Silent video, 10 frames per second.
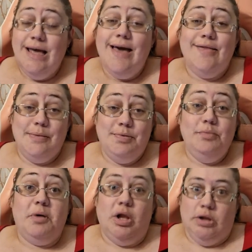and they
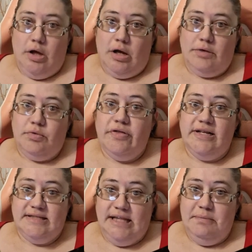poop a lot where they
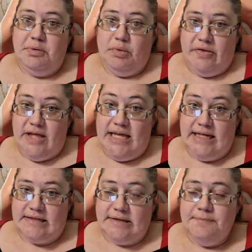sleep and where they
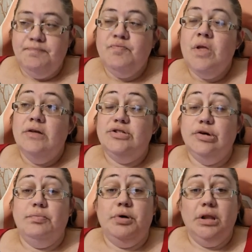eat.
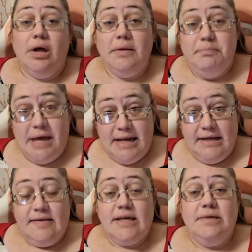So put a lot of
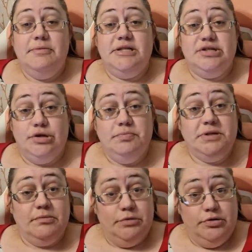bedding that can be scooped
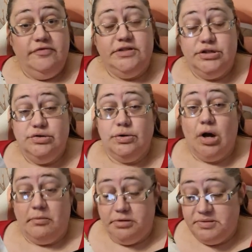and moved to a
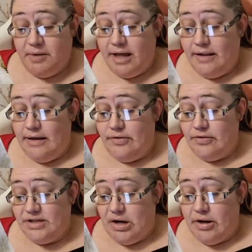compost pile in
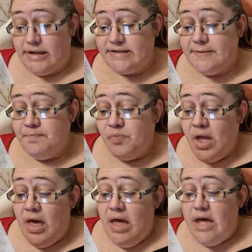those areas.
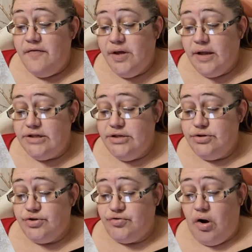If you like to
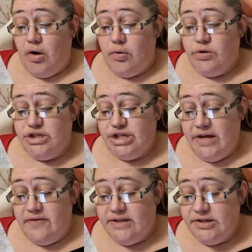use straw or wood
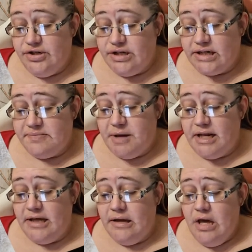shavings in your duck's
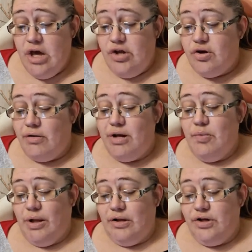bedding, you're already
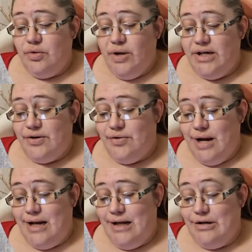well on your way to
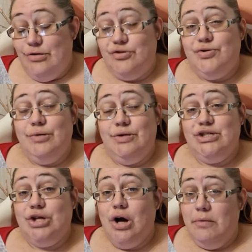creating a
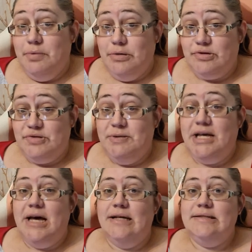nutrient-rich compost
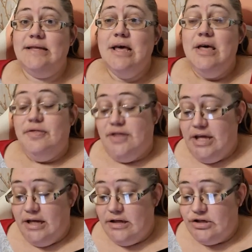because
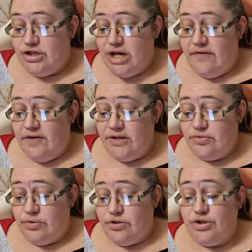the shavings
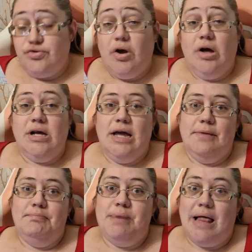or the straw kind
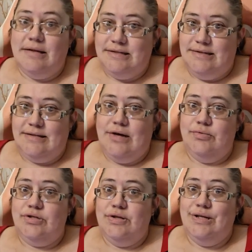of balances
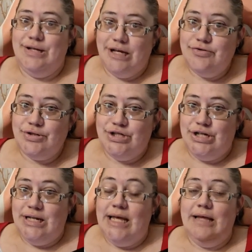out the
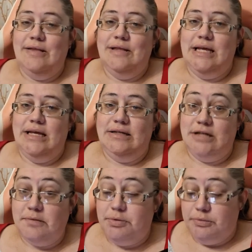nitrogen in the
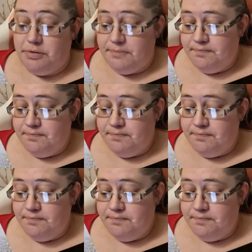duck poop.